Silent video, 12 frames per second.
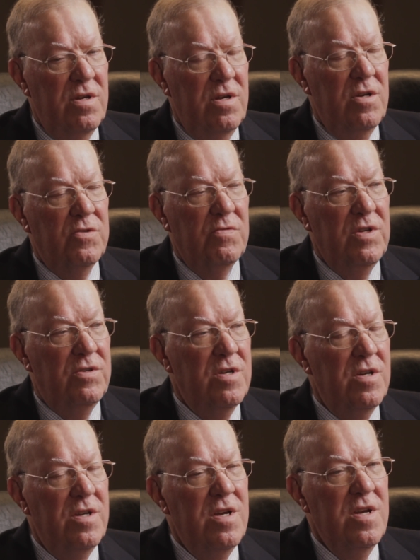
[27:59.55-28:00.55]
And here's what he
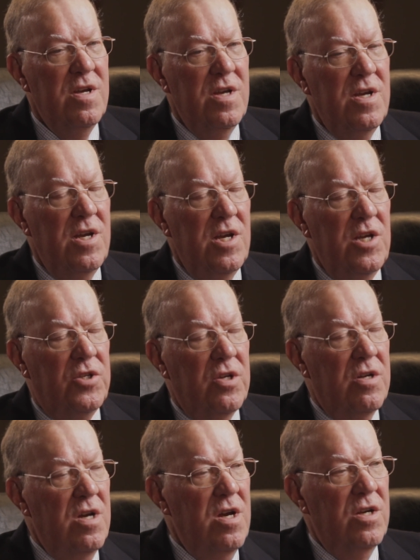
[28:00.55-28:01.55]
said. He said, I